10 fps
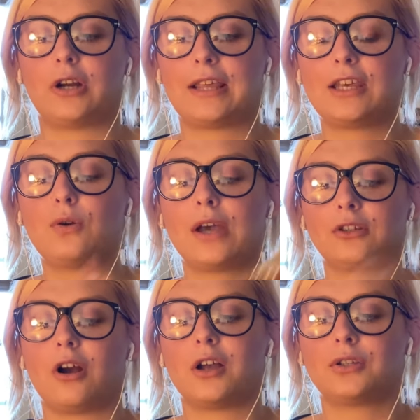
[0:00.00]
And I think you guys
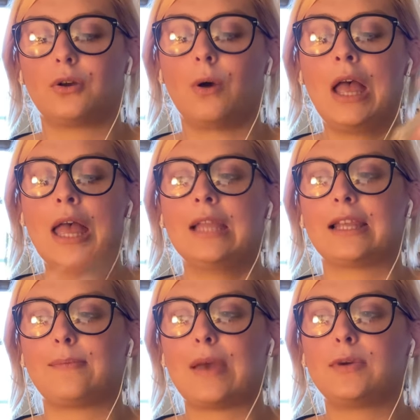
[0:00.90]
are also,
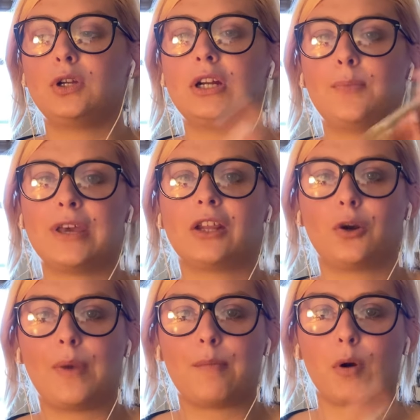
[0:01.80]
like, maybe you need to be a
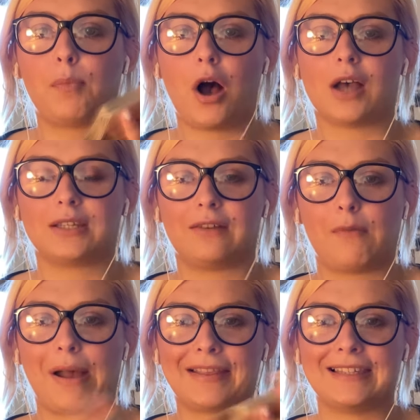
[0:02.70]
little bit more positive
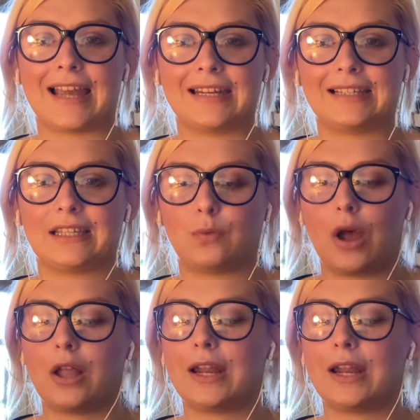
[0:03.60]
about these endings as well.